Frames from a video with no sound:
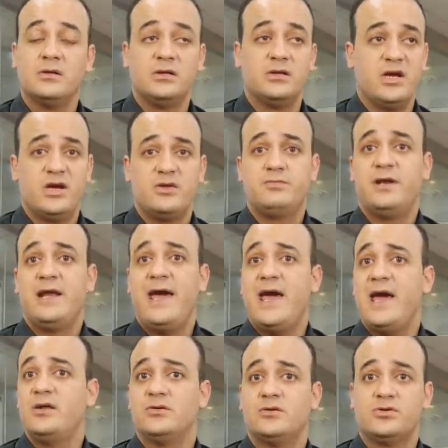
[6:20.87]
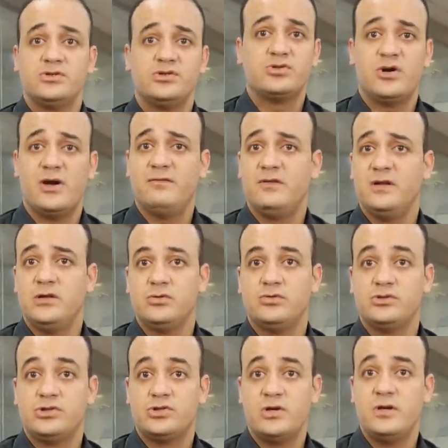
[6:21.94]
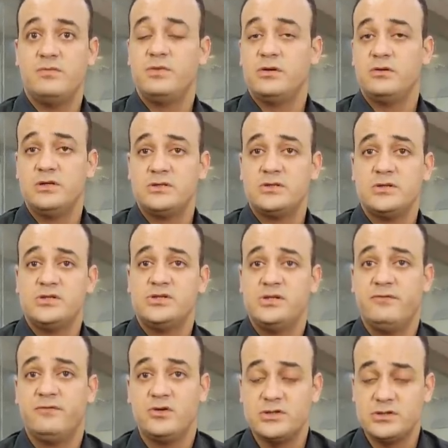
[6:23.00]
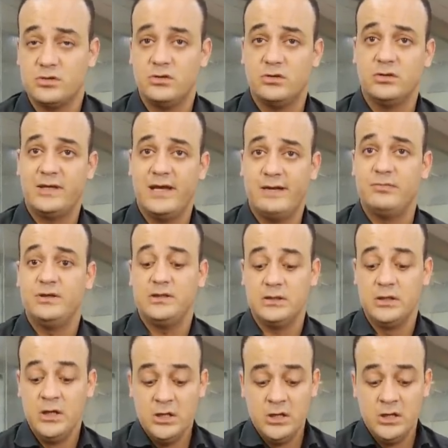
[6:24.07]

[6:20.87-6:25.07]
in airplane or in traveling on trip you need 3g voice call tablet